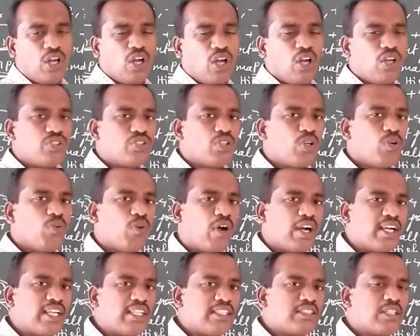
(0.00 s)
So
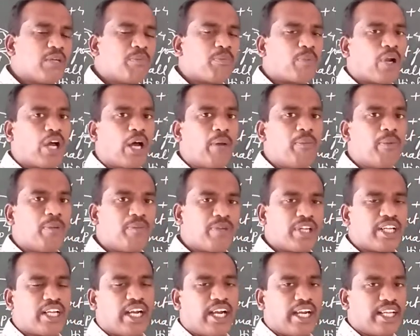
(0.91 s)
what is the problem
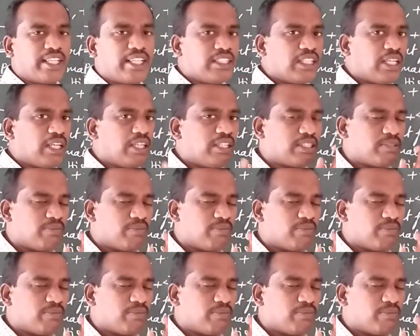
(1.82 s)
regarding this?